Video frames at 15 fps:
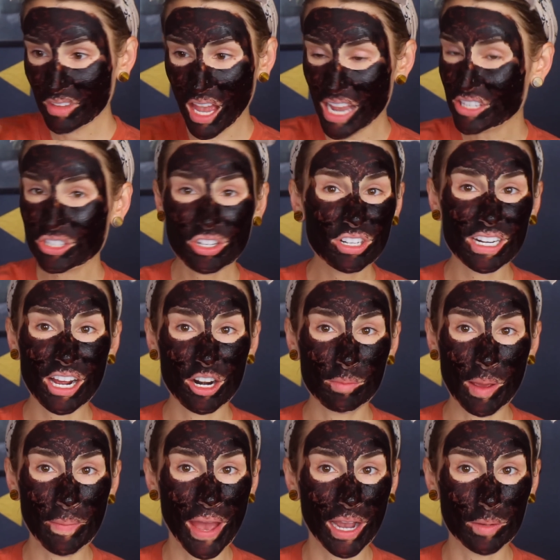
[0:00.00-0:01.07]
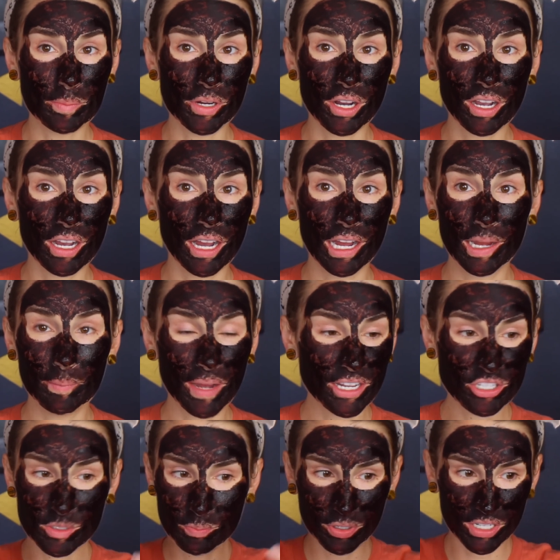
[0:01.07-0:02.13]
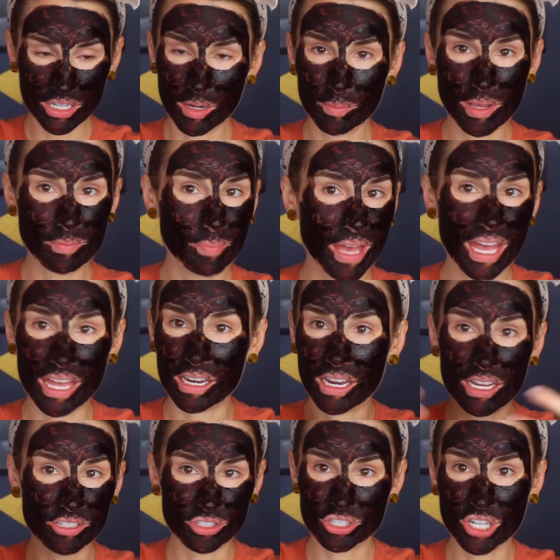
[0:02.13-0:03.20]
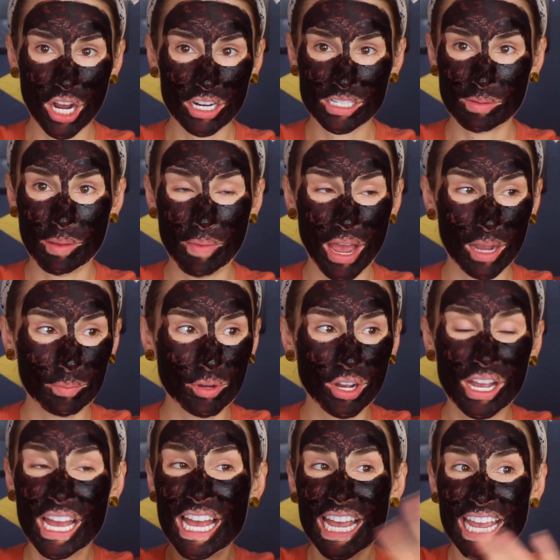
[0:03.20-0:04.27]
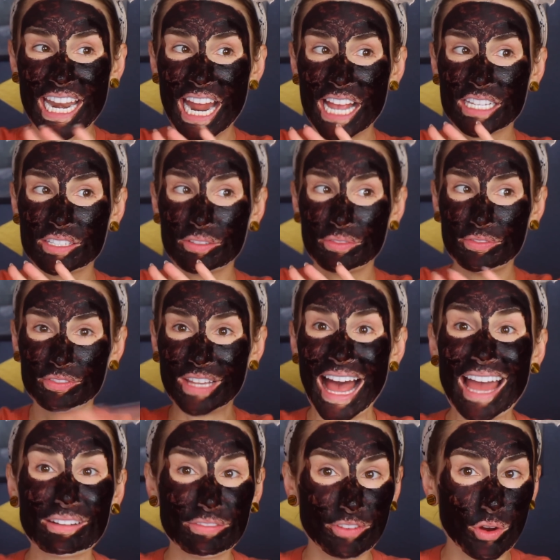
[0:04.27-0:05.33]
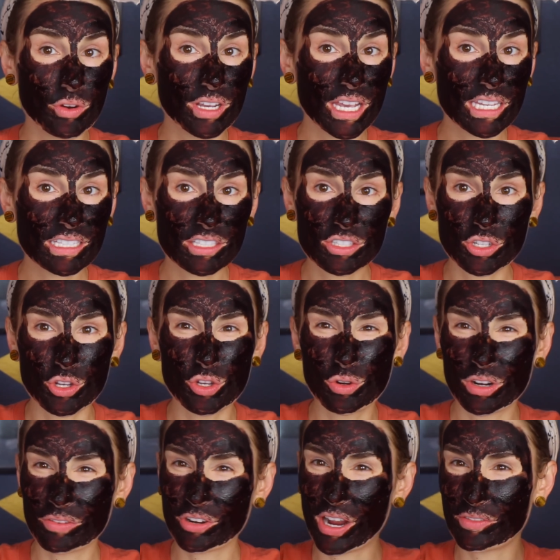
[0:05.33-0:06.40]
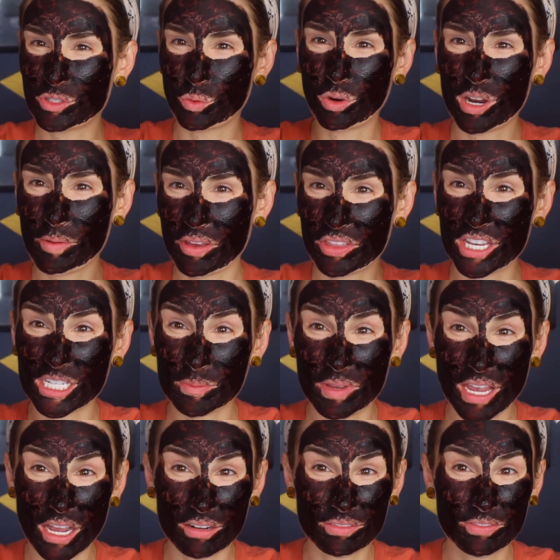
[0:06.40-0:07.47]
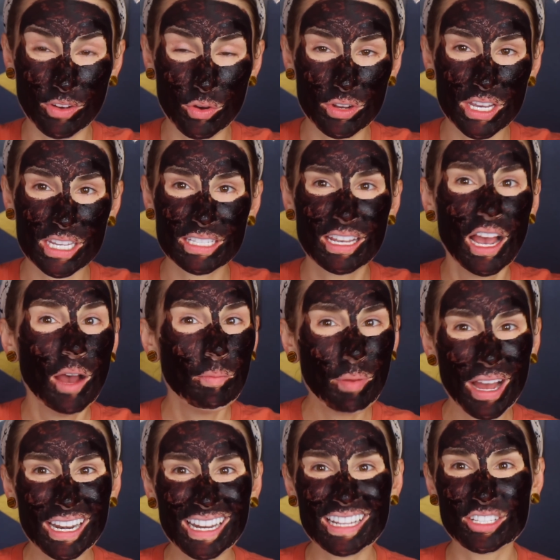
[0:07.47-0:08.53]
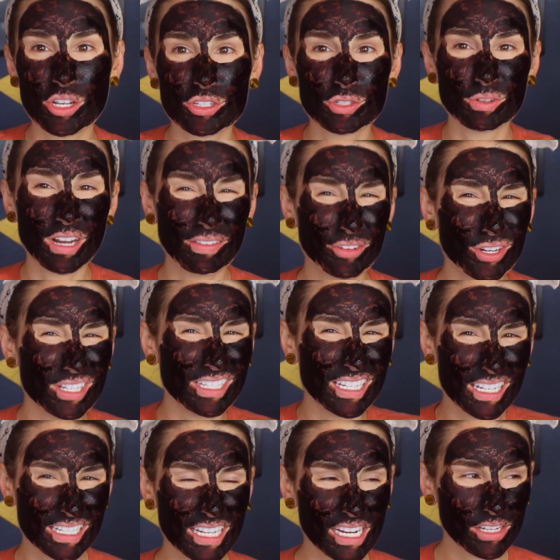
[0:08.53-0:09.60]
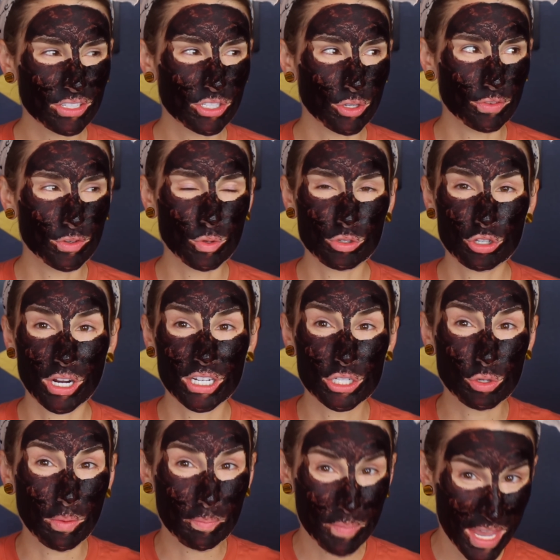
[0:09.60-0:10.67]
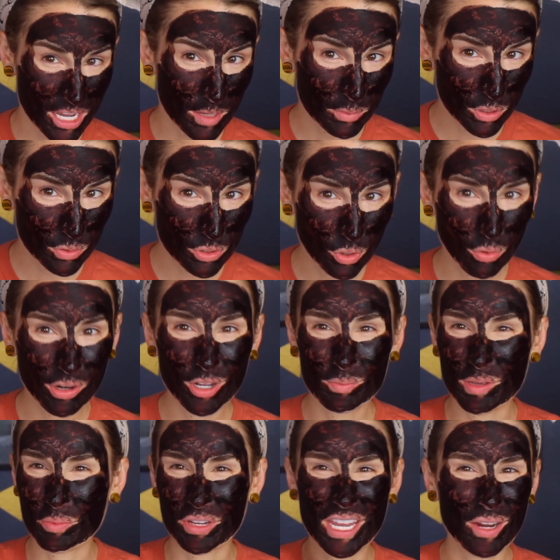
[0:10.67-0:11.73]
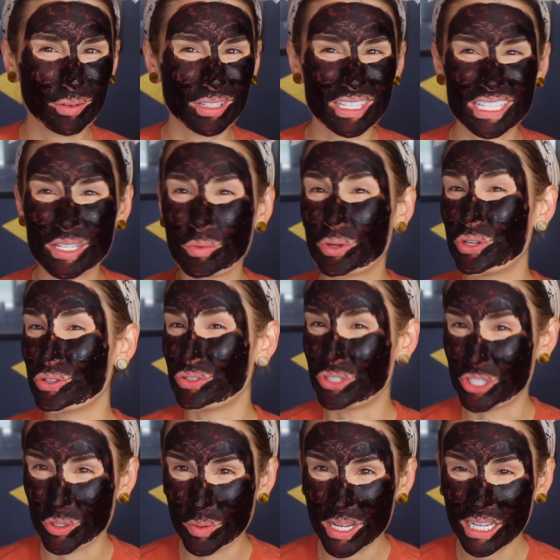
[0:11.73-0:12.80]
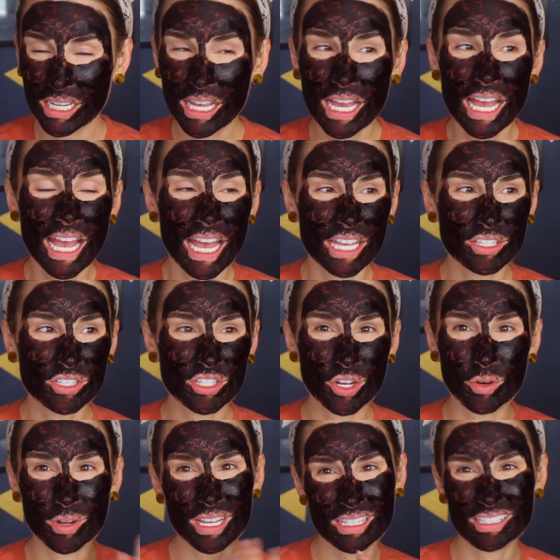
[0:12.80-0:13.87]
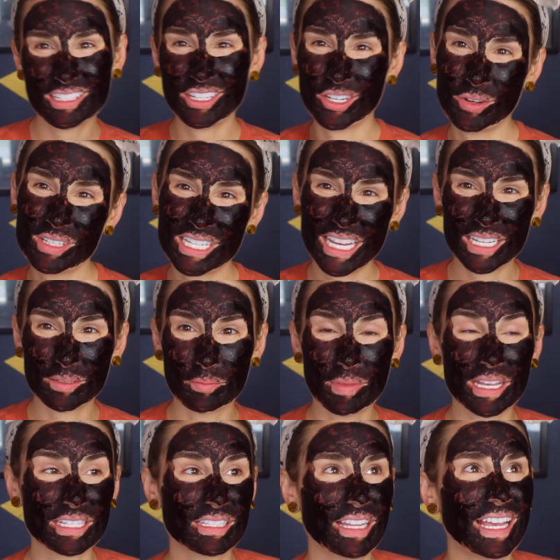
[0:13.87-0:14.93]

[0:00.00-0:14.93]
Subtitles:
I started out on my MacBook. I just put it on my bed and just talked to my MacBook. It has flat focus, so you don't ever have to worry about things being out of focus, but it's also not very detailed. So if you were trying to do a makeup tutorial, people can't really see what you're doing. And so it's, you know, it's hit and miss.